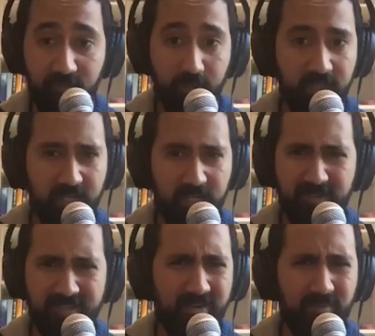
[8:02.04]
doing that, and I
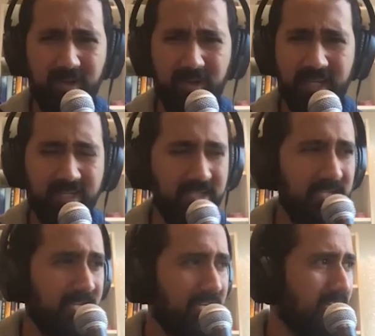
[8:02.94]
was like, well,
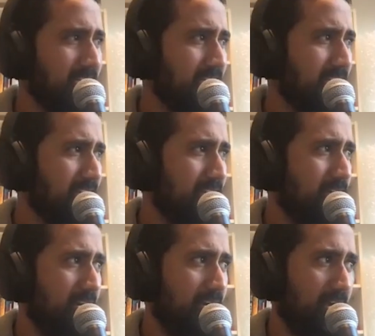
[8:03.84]
actually,
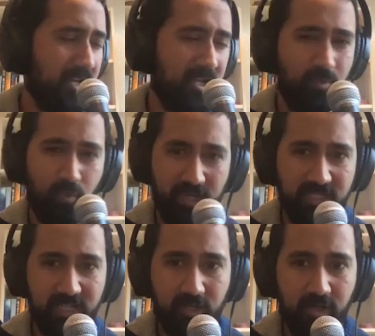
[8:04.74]
I'm
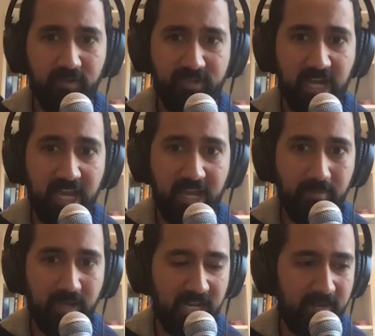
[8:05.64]
wasting a lot of
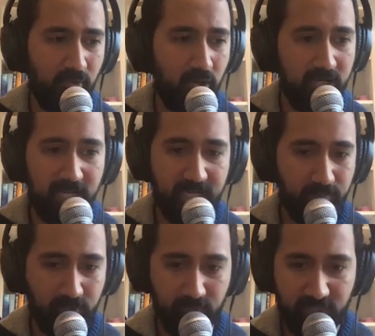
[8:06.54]
time, and I'm not
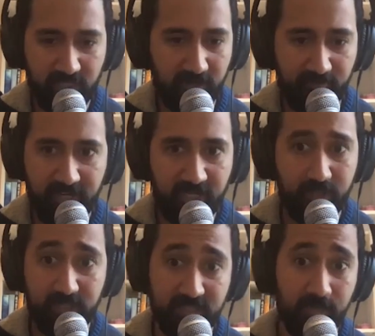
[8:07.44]
letting music affect
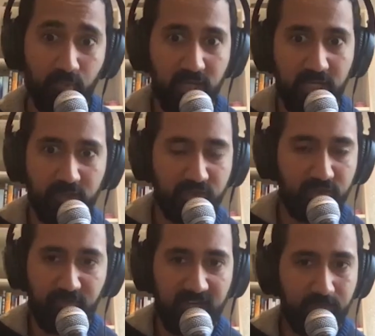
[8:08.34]
me the same way it used to
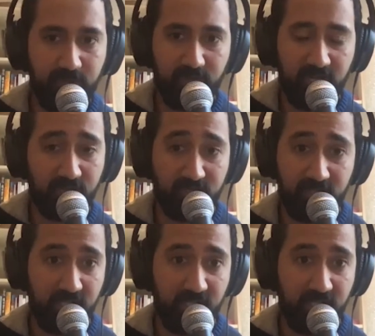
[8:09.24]
affect me when I was a
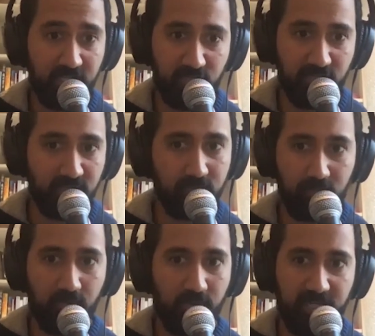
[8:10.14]
teenager, you know,
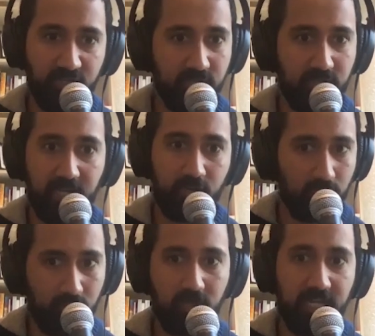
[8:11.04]
when mm. I used to like
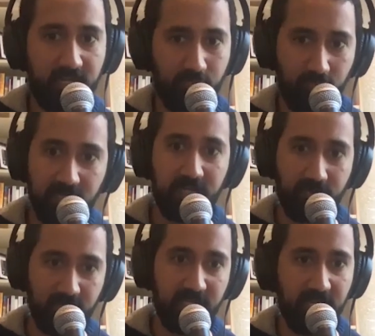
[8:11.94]
go like really,
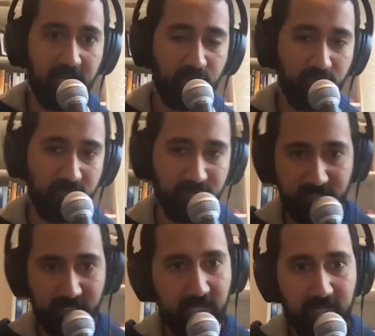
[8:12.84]
really get into
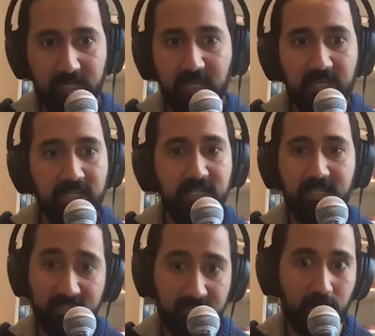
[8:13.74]
music and
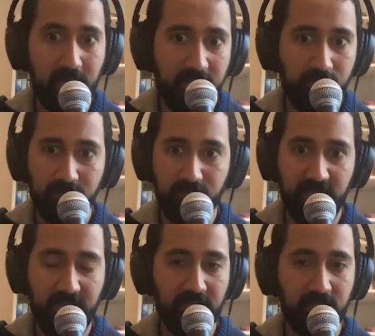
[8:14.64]
listen to albums
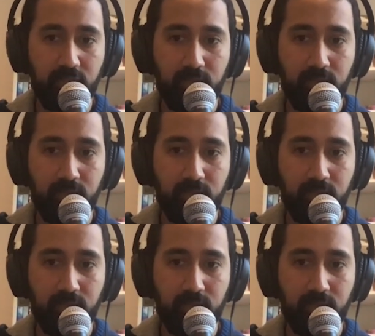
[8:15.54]
and